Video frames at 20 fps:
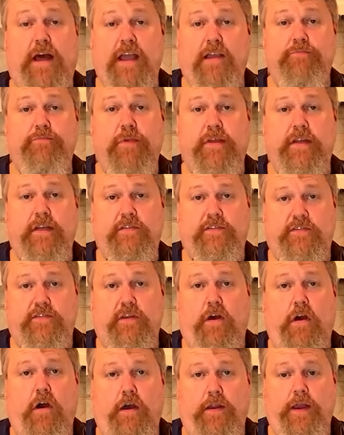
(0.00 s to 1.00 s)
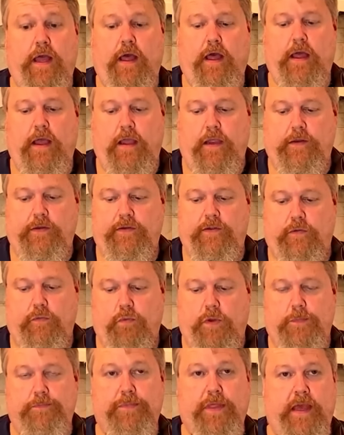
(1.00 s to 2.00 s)
5 minutes on high to
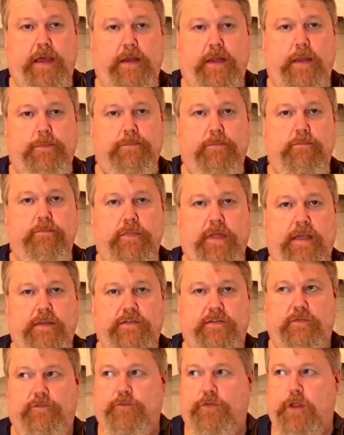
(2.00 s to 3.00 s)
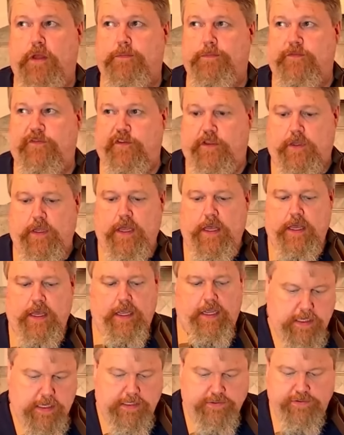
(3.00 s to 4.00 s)
whip that up nice and fluffy.
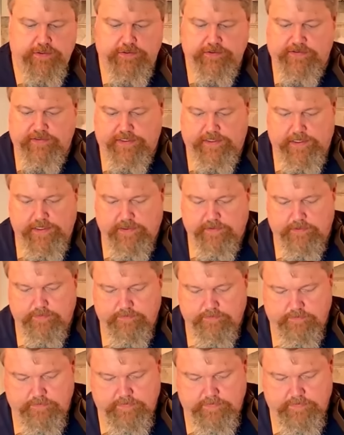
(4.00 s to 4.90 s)
As you can see here,